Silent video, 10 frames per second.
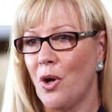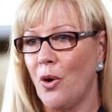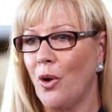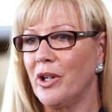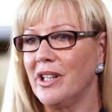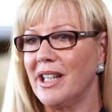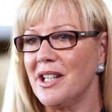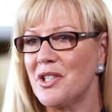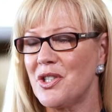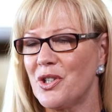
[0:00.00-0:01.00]
gone on in the
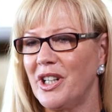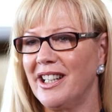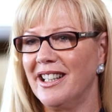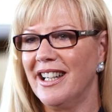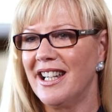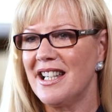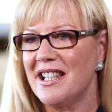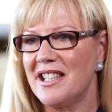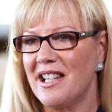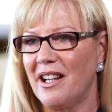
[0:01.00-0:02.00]
industry,
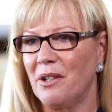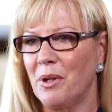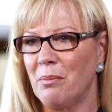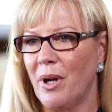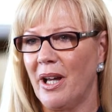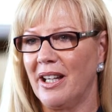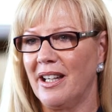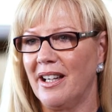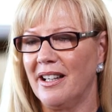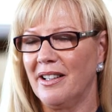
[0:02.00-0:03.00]
starting with my
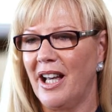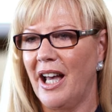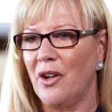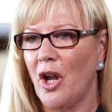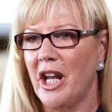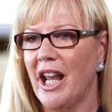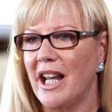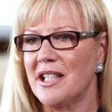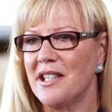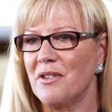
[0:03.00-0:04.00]

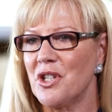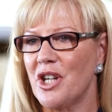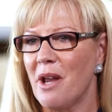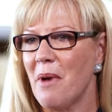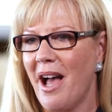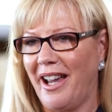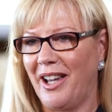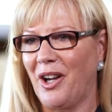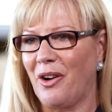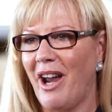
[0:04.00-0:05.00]
1987 share market
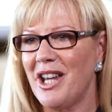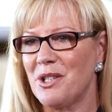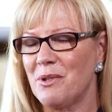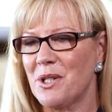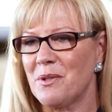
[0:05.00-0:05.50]
crash, which